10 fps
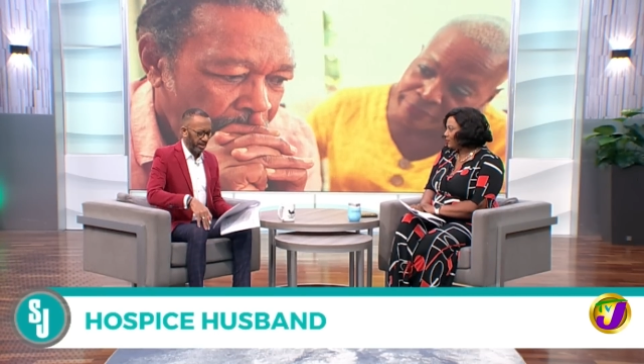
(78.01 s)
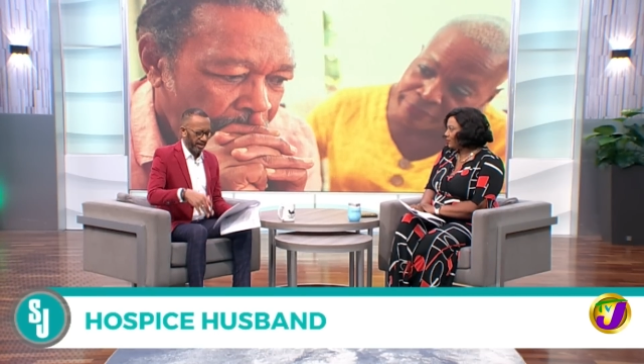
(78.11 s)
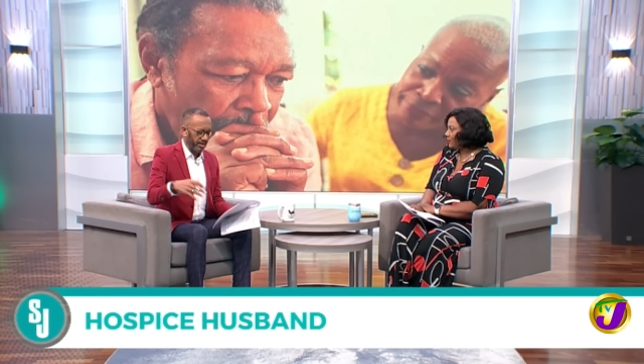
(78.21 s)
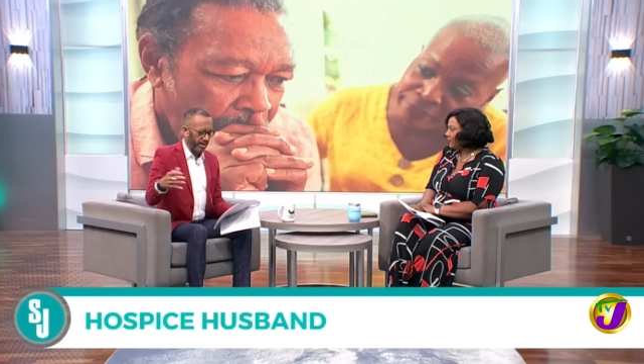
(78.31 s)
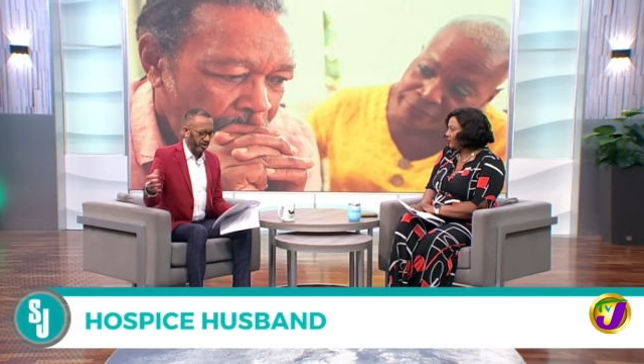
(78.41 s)

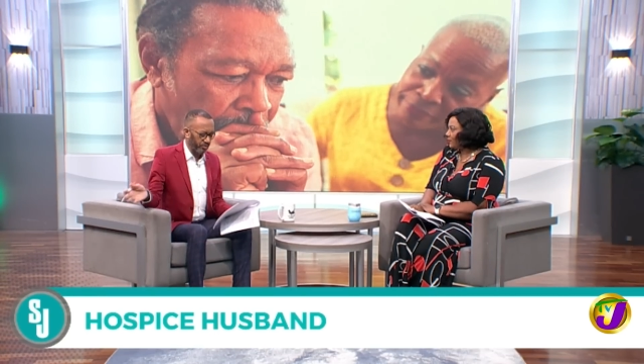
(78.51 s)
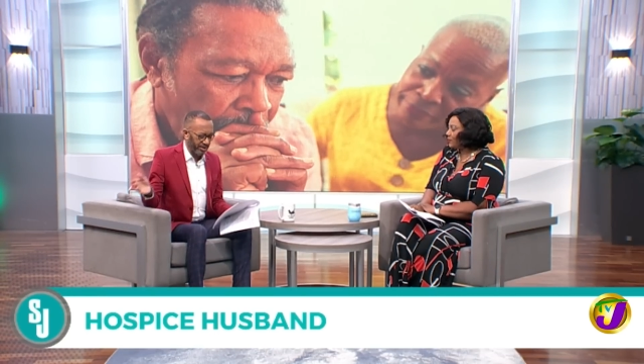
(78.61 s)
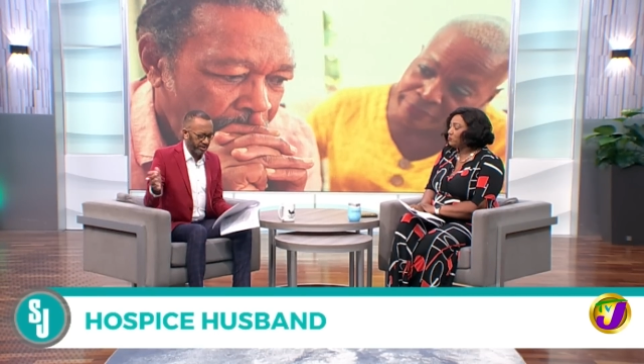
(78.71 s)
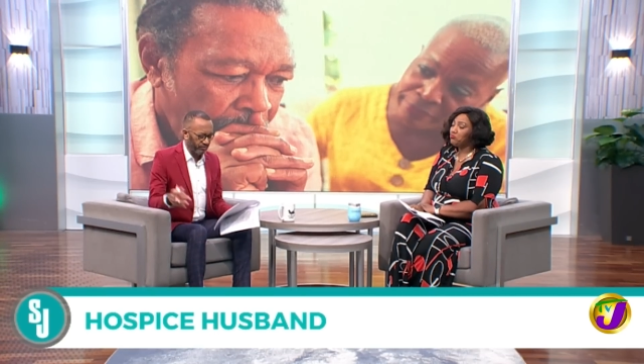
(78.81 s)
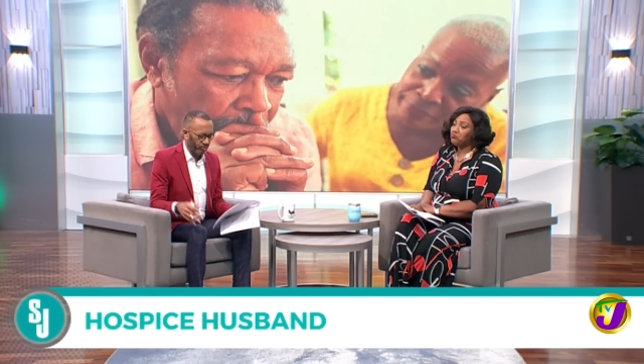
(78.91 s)
taking
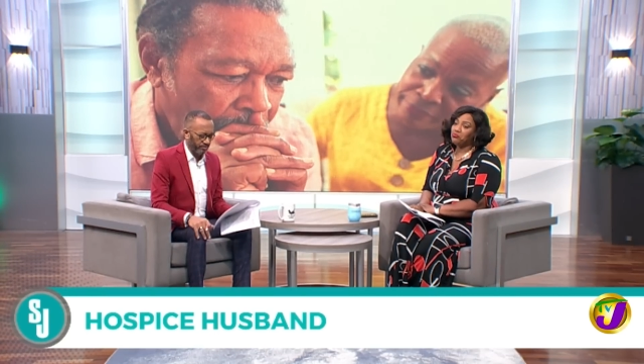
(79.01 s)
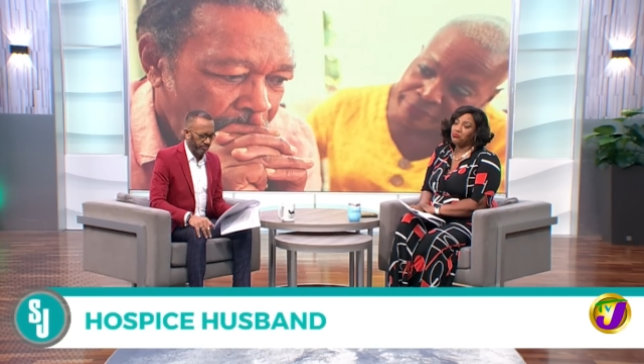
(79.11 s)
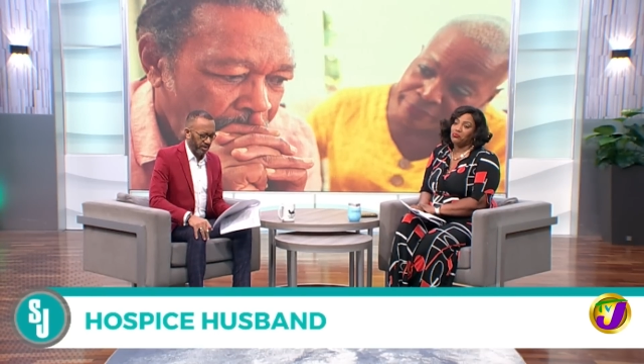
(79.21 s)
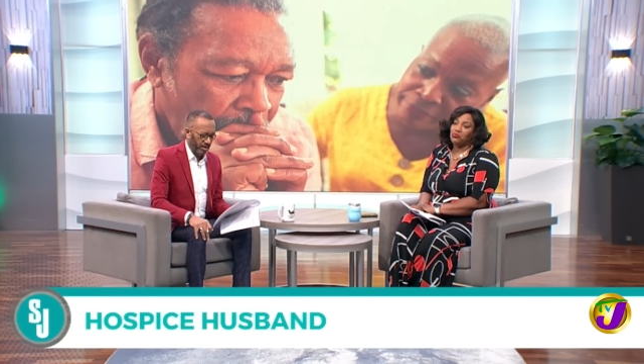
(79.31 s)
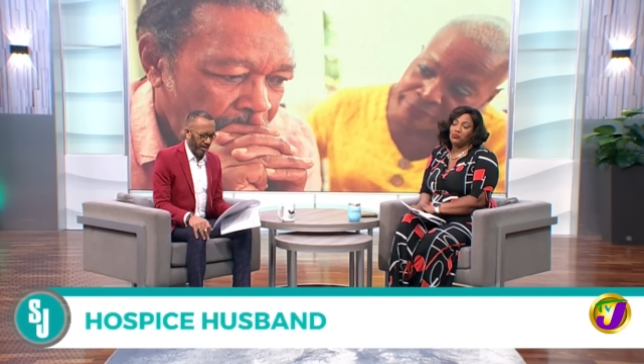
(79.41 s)
expensive
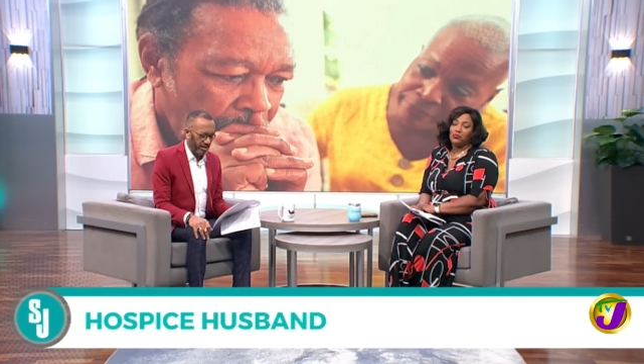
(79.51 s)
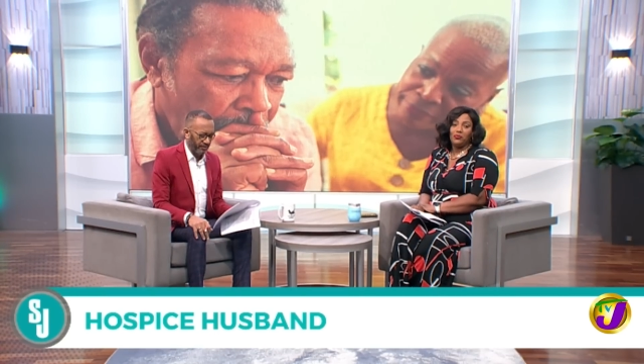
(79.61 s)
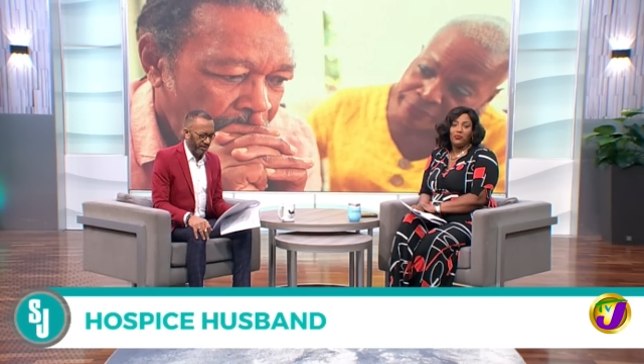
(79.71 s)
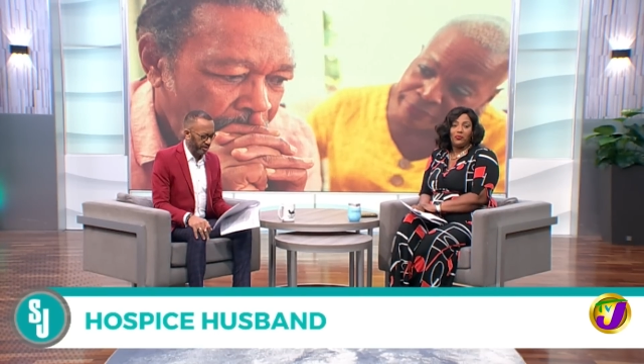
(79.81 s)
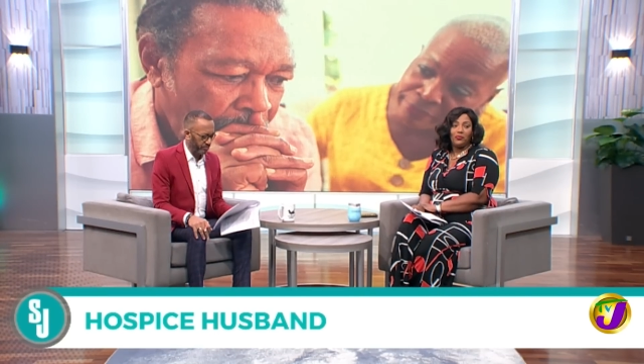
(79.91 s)
trips and
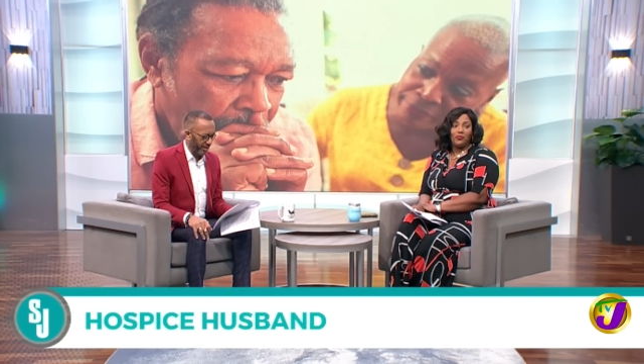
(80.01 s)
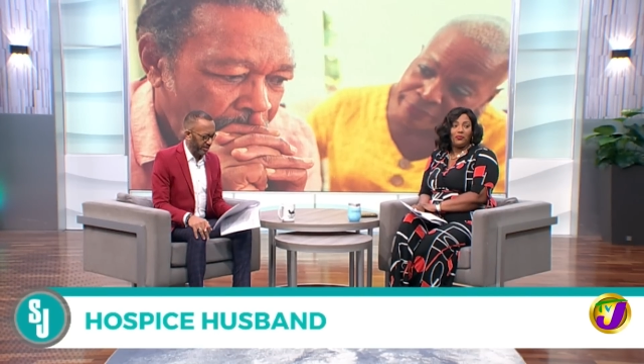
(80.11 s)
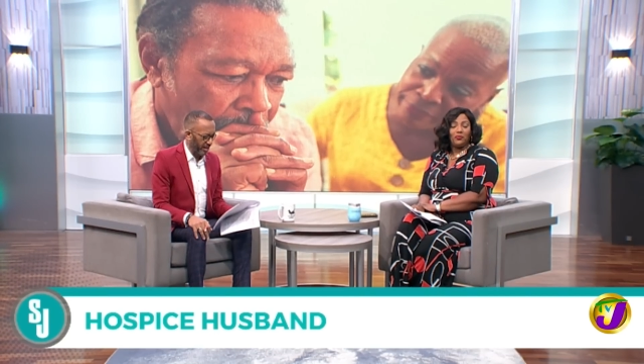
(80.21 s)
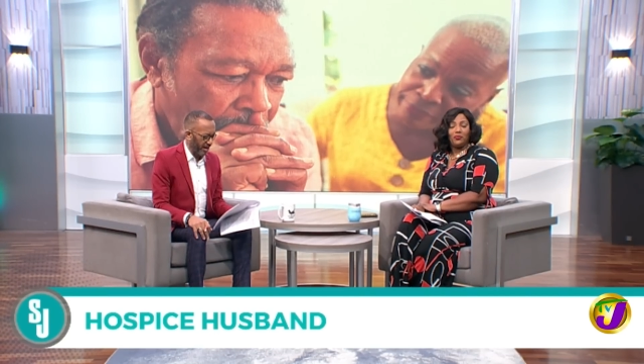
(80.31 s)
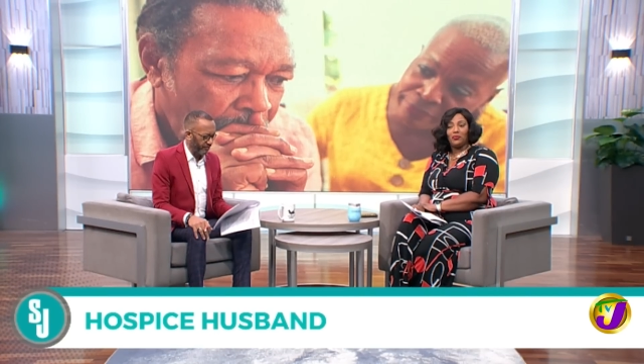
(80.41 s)
living his
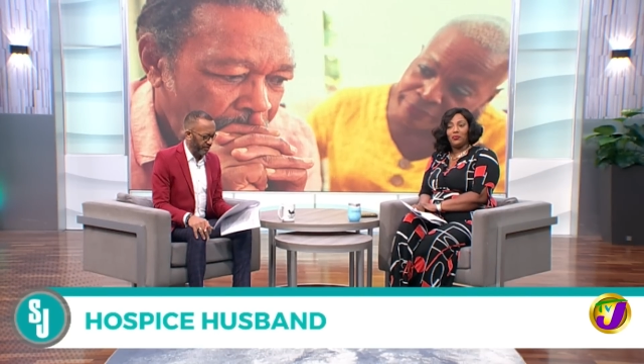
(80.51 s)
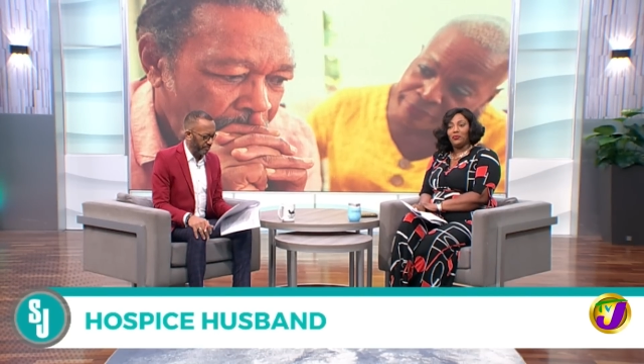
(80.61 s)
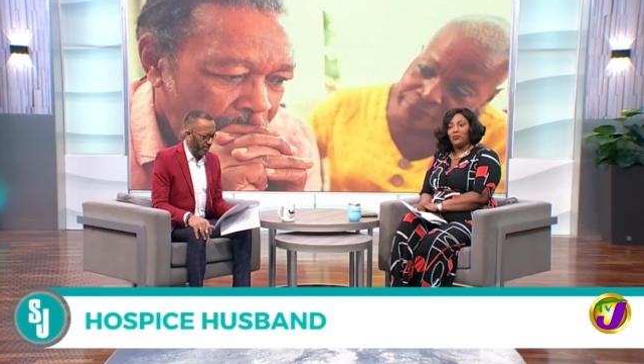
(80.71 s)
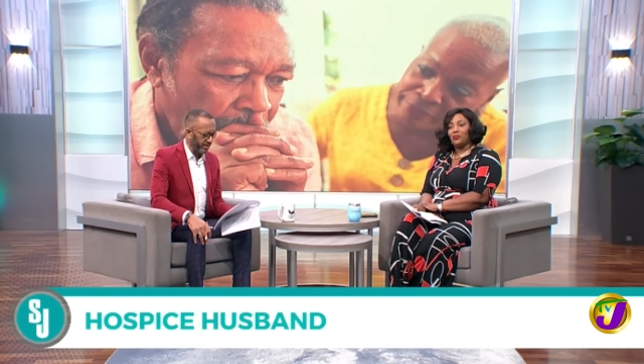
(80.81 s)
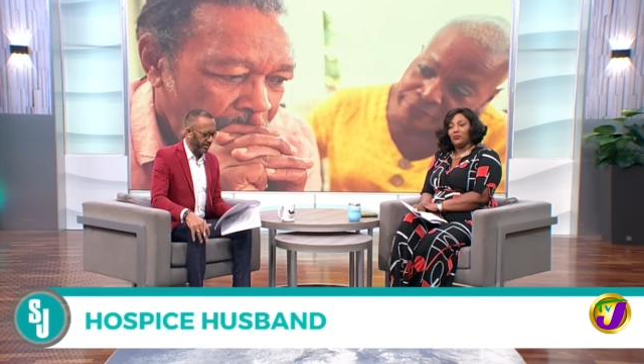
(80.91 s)
best life. He
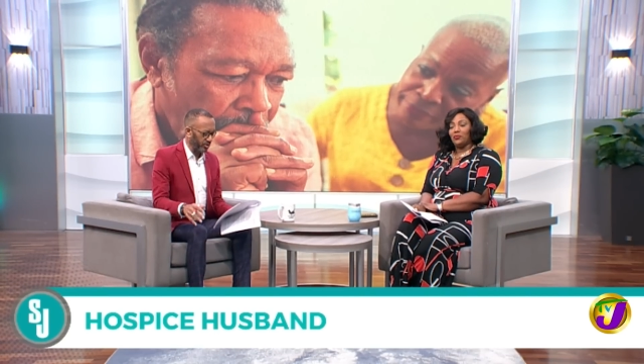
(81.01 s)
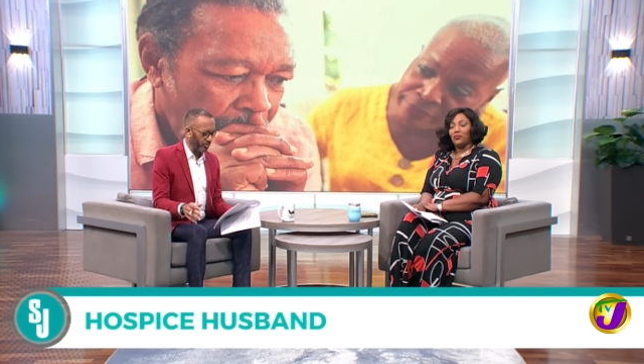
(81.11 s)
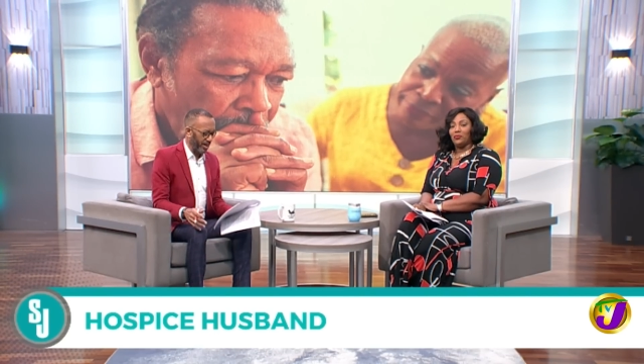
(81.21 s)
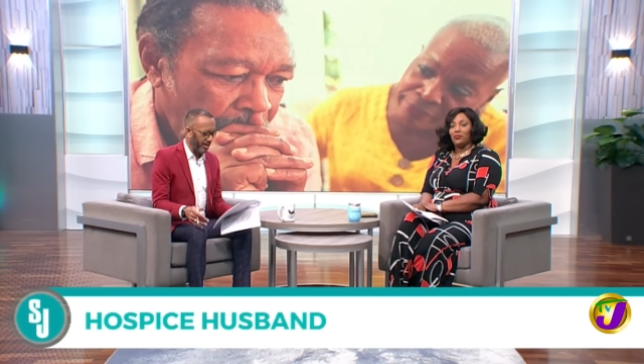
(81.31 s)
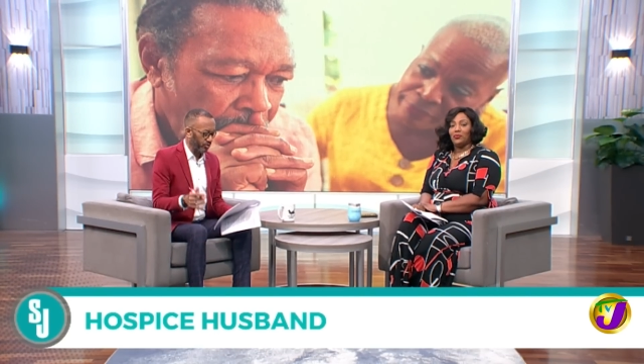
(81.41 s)
parted his
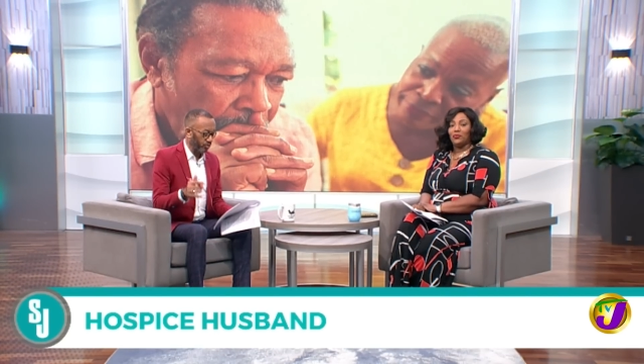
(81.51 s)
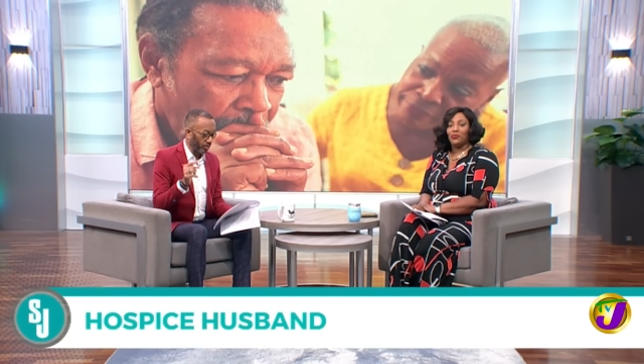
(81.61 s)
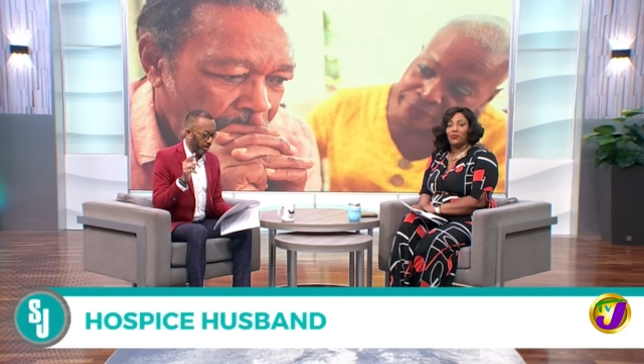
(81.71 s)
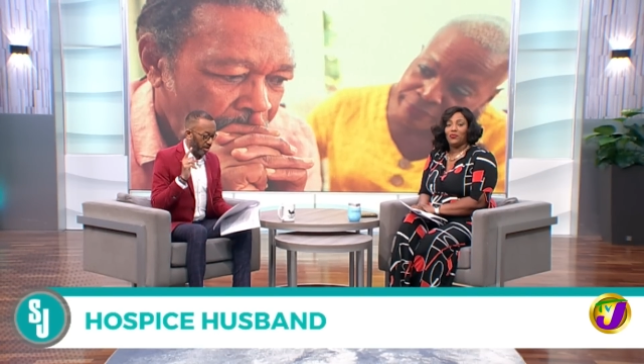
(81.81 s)
way into a